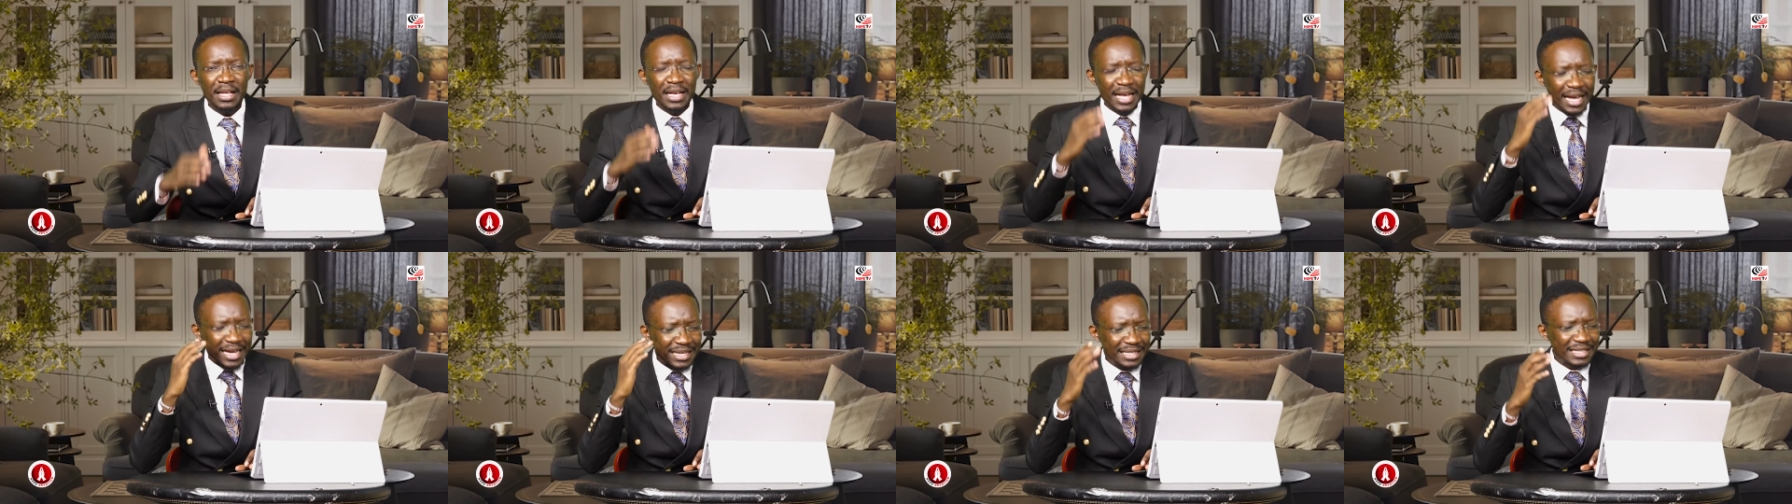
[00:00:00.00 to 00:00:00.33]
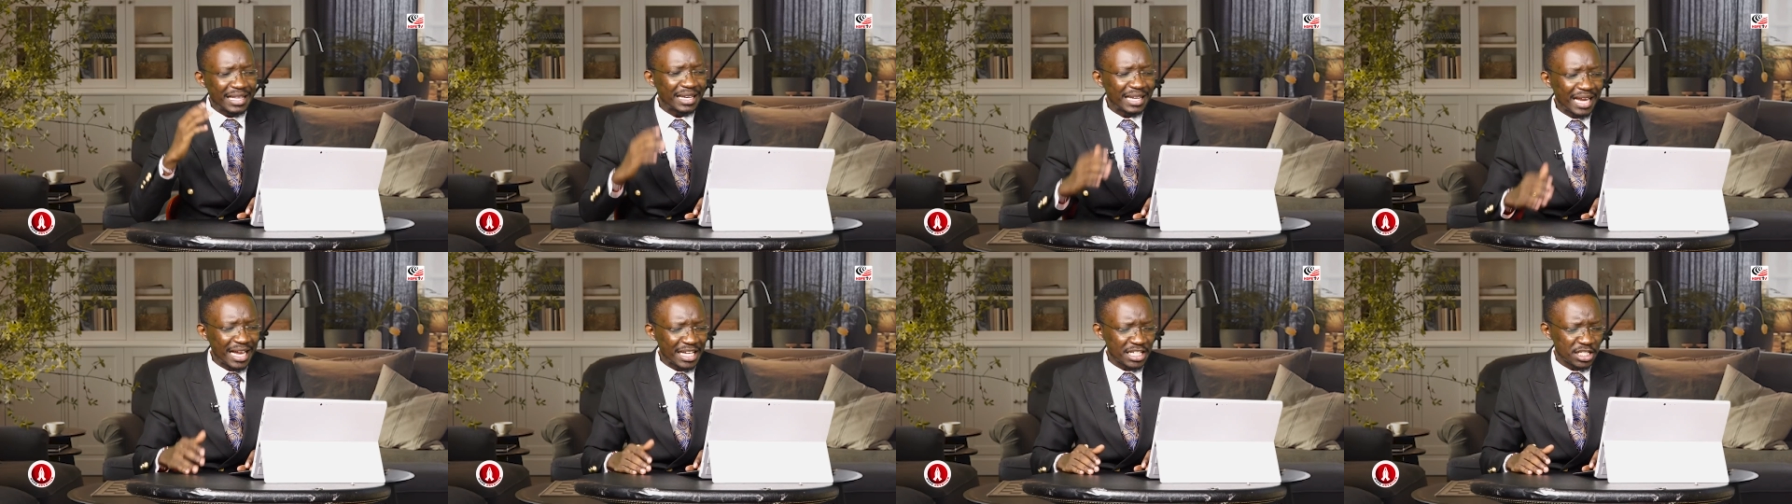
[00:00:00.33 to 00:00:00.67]
And
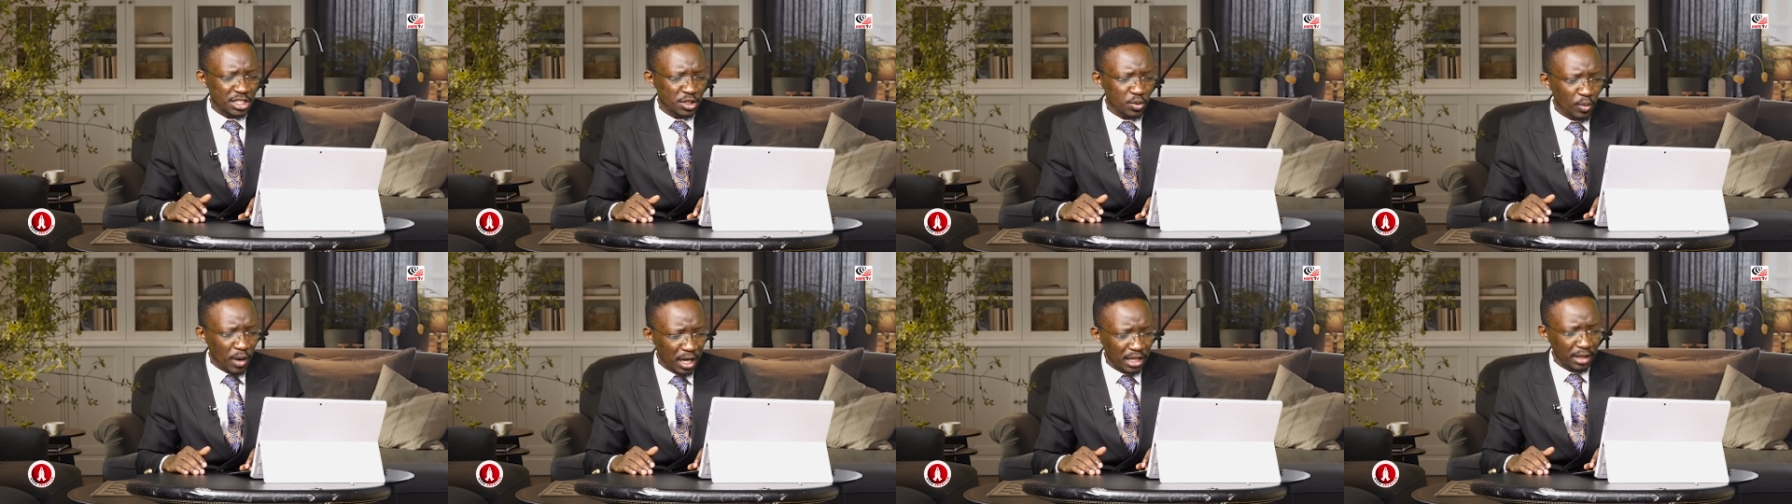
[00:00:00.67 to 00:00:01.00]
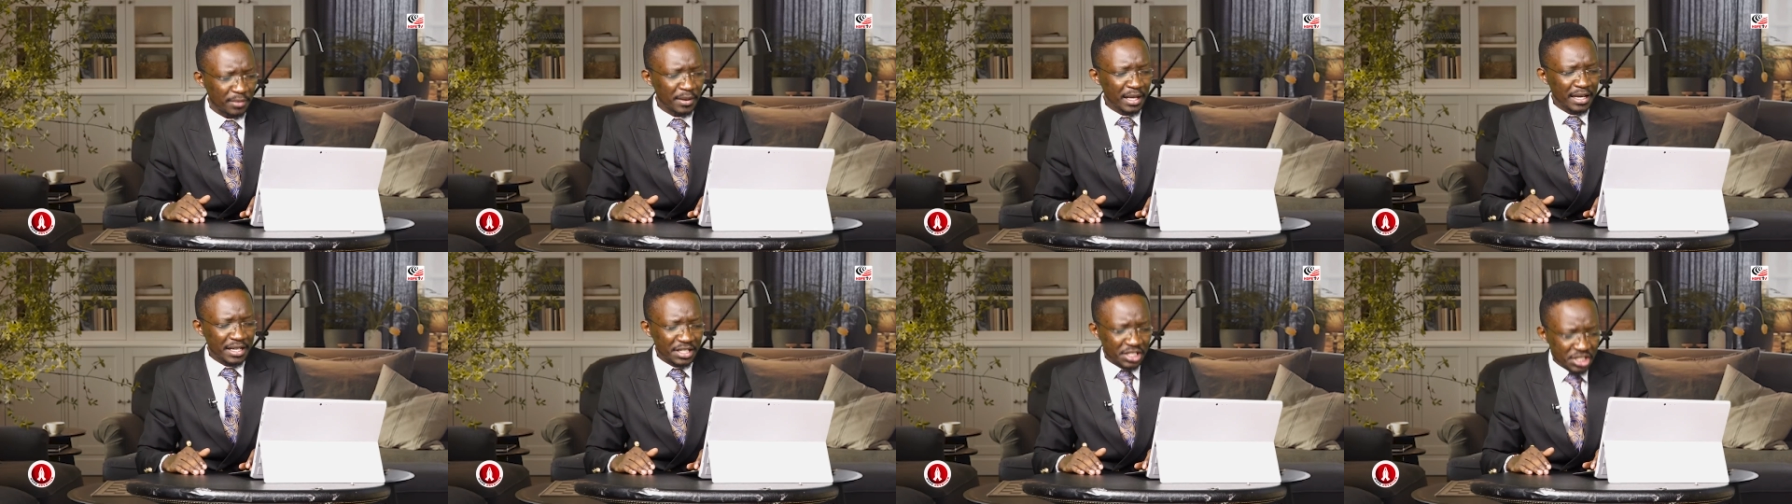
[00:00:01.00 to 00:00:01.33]
the last one,
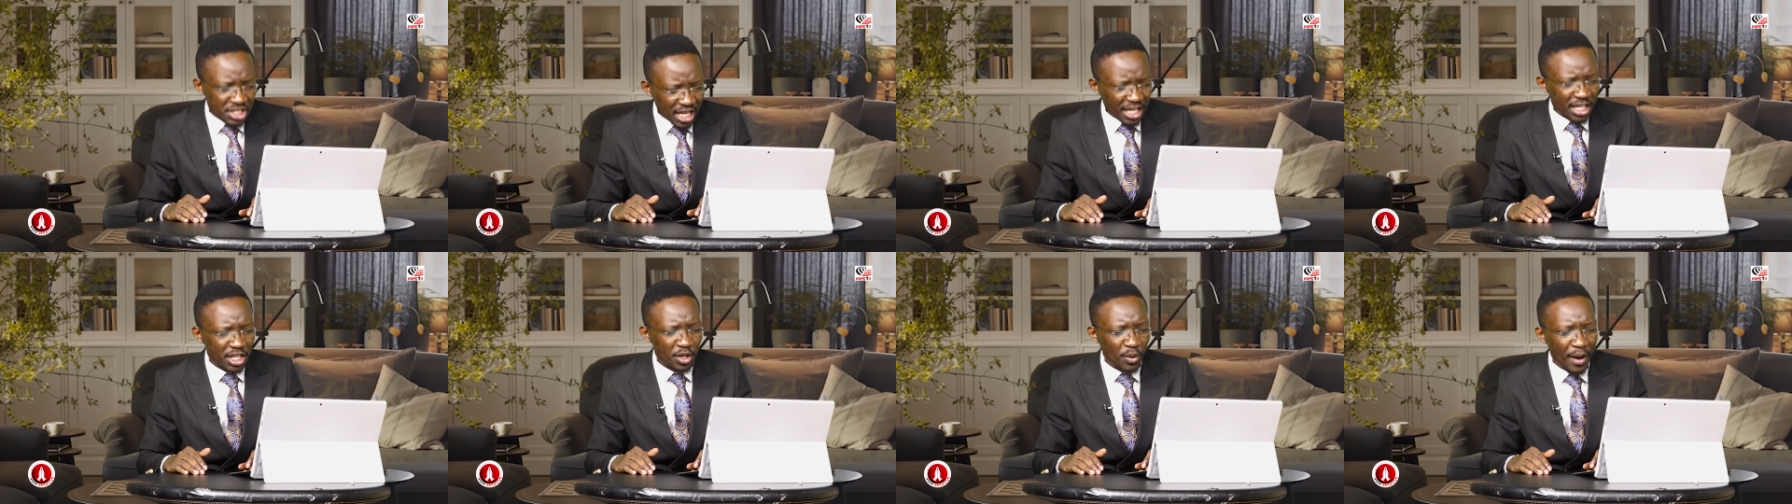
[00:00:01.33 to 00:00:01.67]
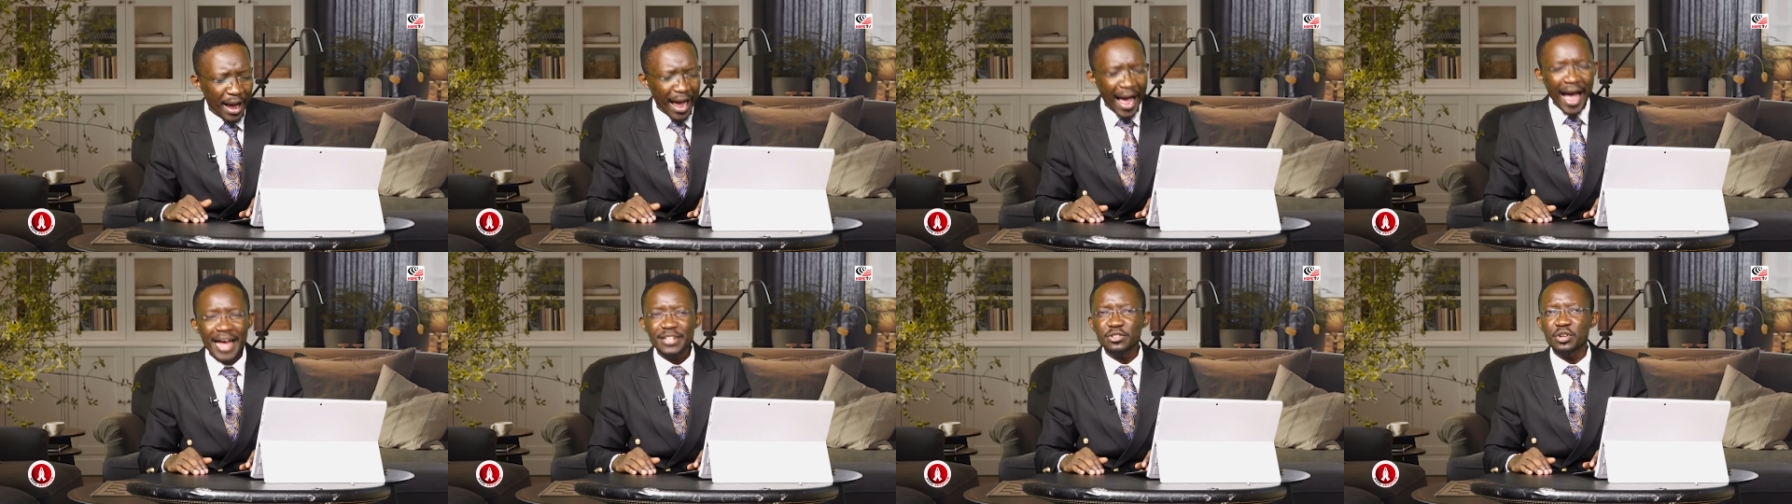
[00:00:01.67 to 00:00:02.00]
check
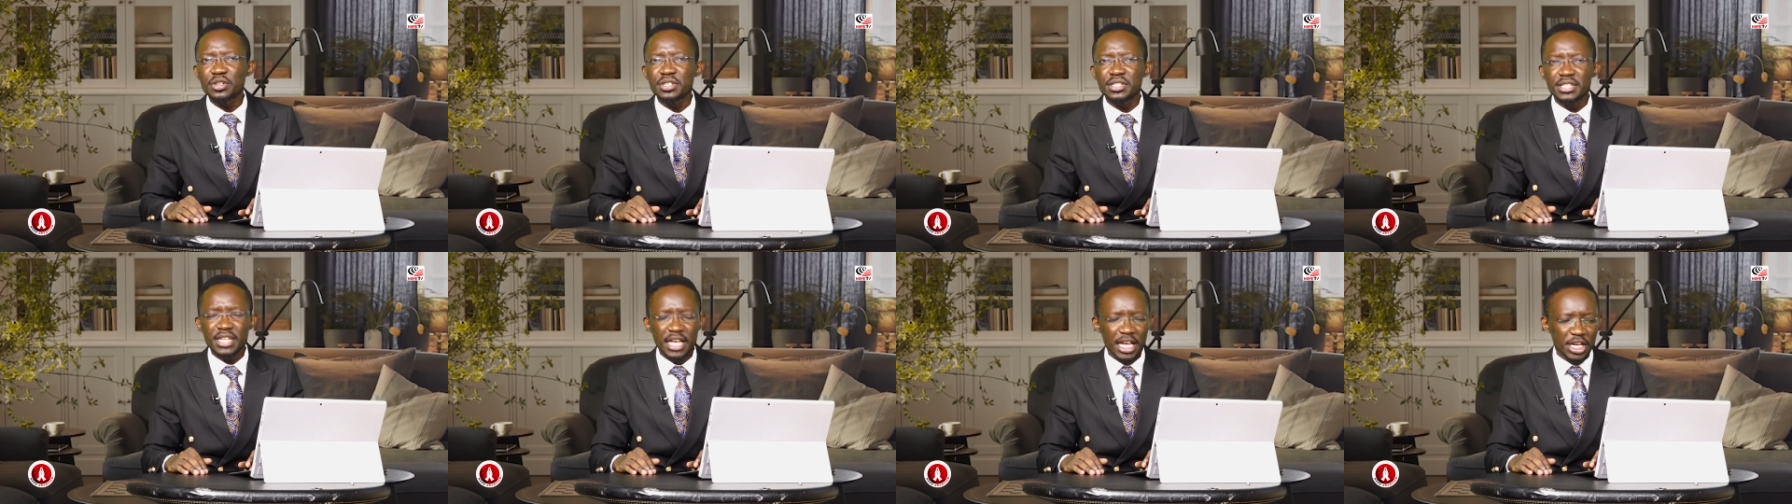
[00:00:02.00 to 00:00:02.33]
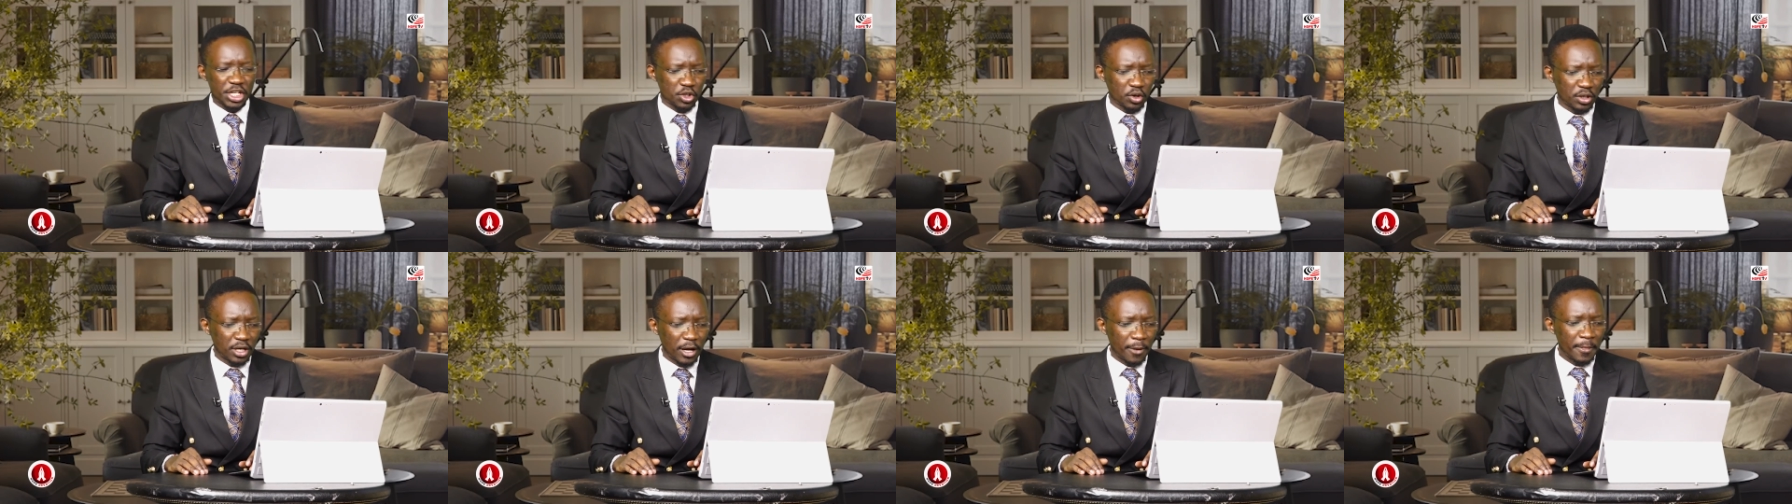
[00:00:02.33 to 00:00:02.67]
your
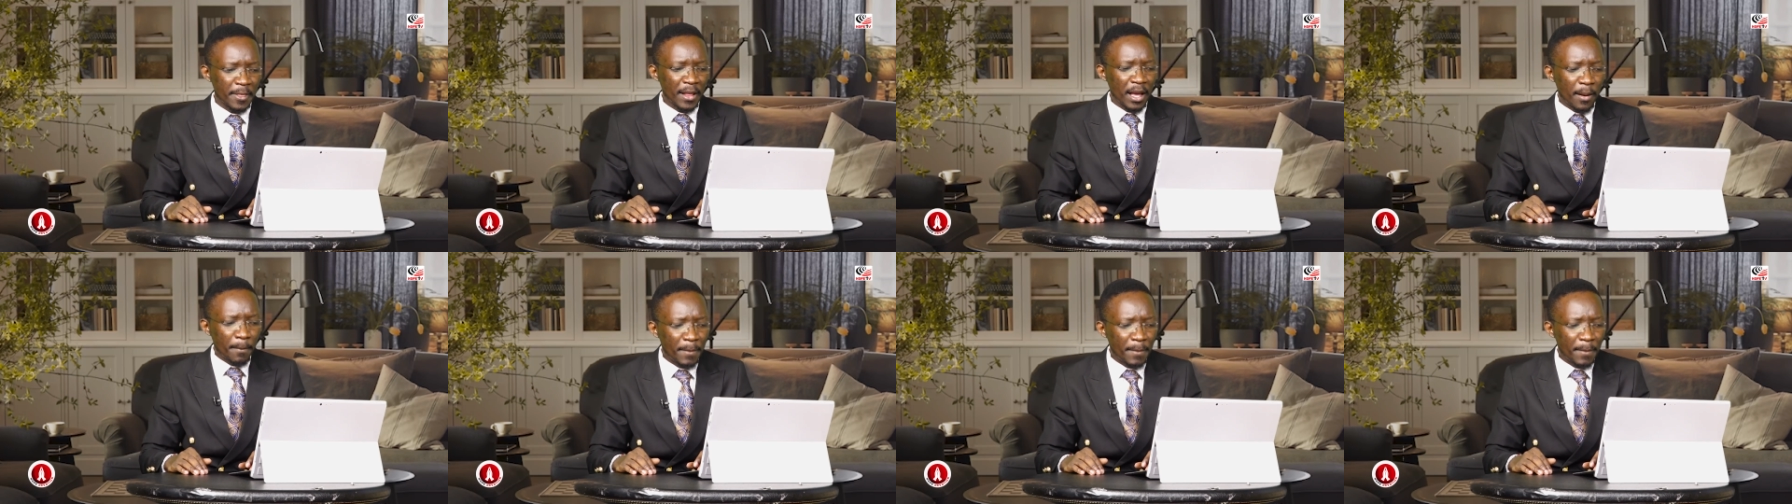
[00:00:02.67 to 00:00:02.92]
association